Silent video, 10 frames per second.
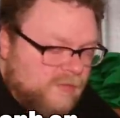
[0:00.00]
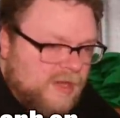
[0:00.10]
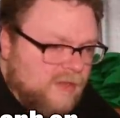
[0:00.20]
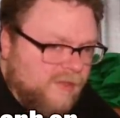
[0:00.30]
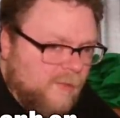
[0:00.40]

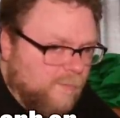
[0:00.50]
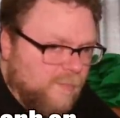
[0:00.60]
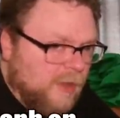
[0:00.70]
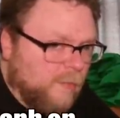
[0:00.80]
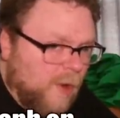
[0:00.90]
Did he
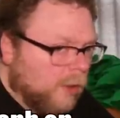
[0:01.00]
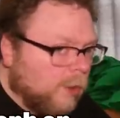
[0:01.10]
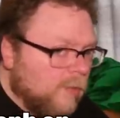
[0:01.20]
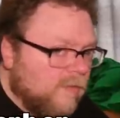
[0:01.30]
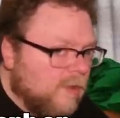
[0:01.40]
think Peter
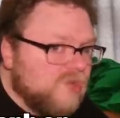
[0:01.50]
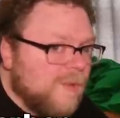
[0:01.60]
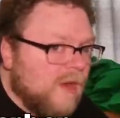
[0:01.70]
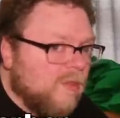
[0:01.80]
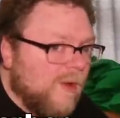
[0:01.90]
Parker was going to
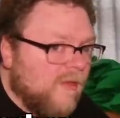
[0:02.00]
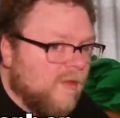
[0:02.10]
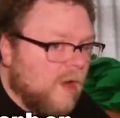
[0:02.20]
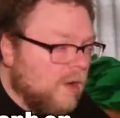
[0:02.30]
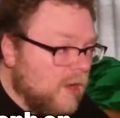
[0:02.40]
jump out of the way of
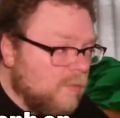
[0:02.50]
the car?